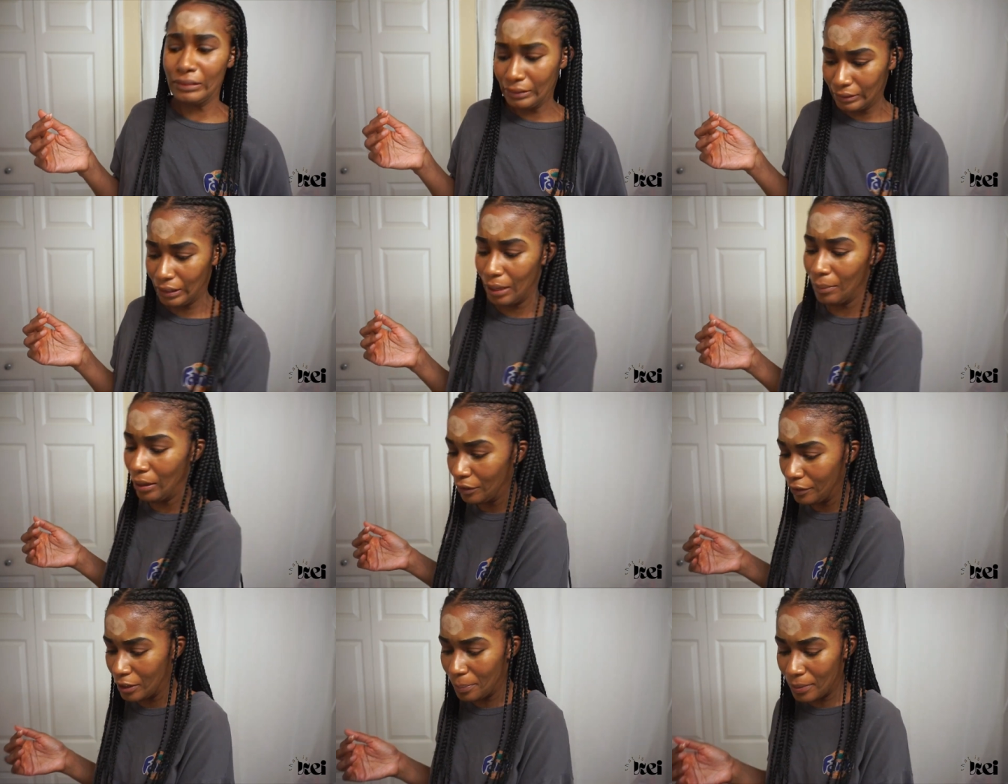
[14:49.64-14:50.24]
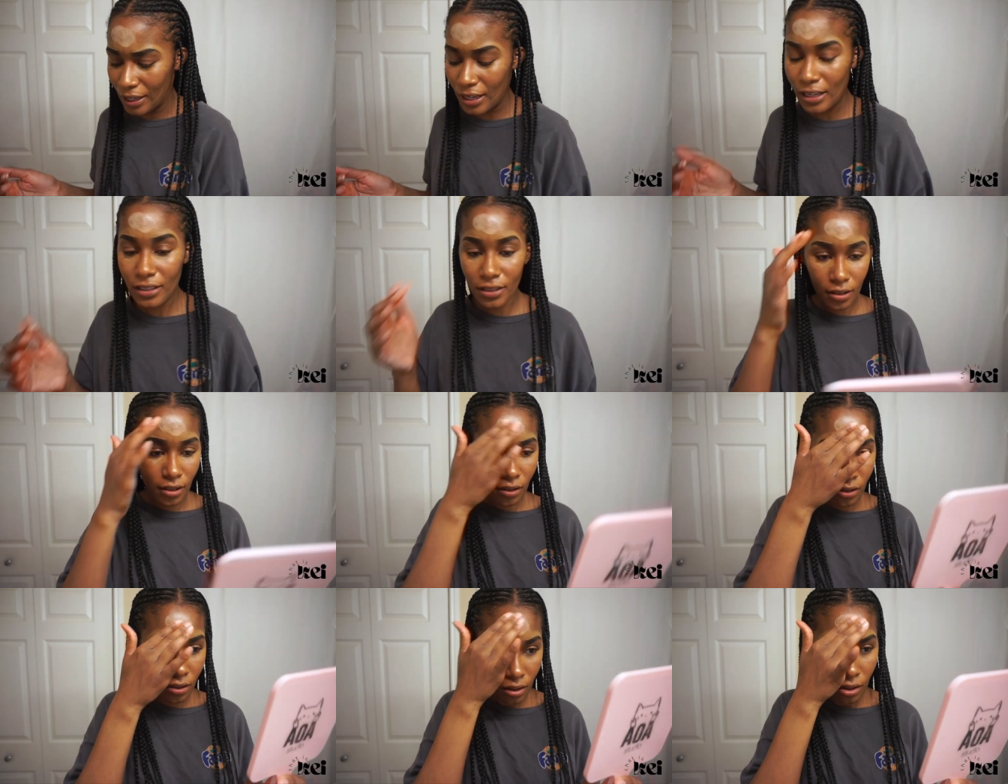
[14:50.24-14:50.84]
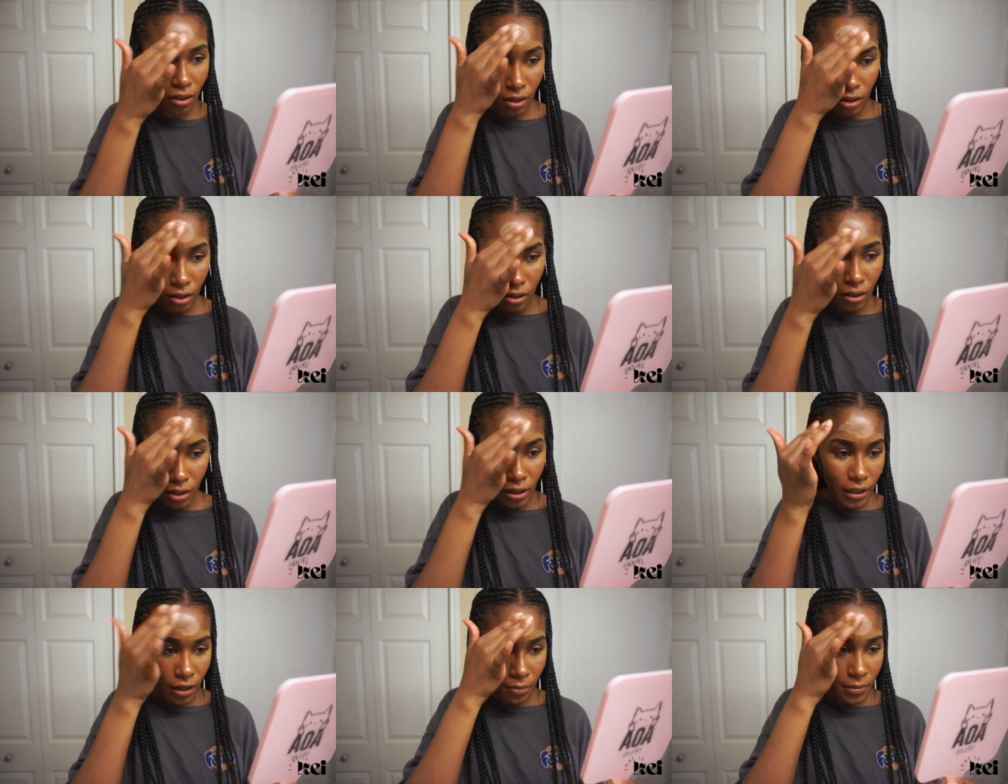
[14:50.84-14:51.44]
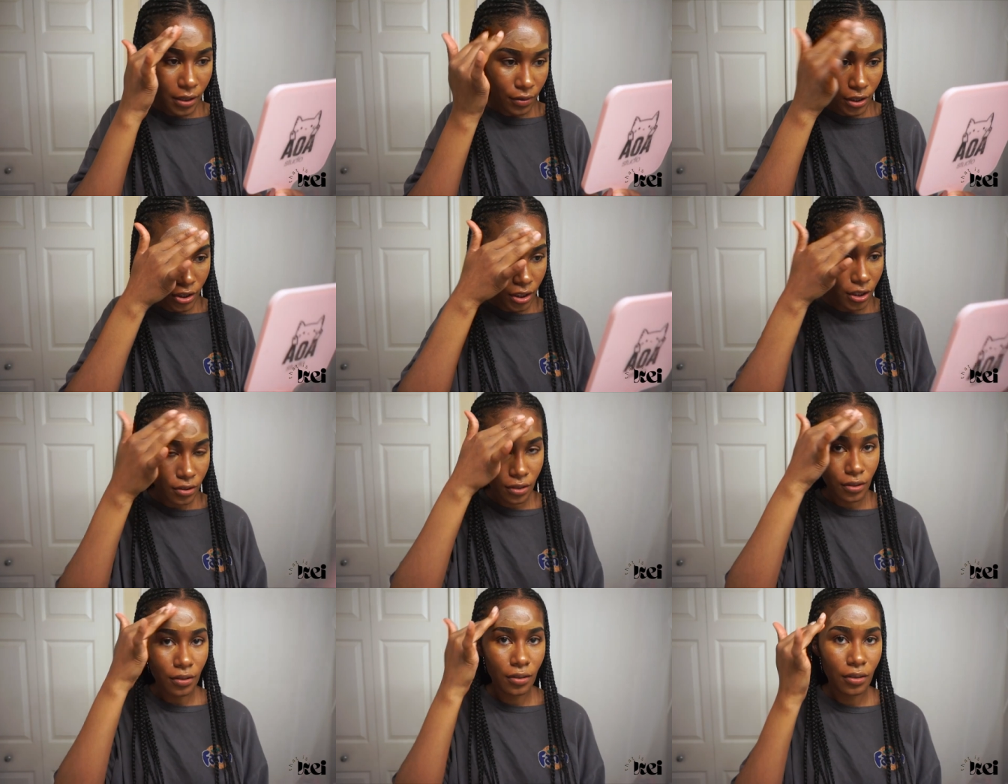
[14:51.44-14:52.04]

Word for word: and incorporate it in some way.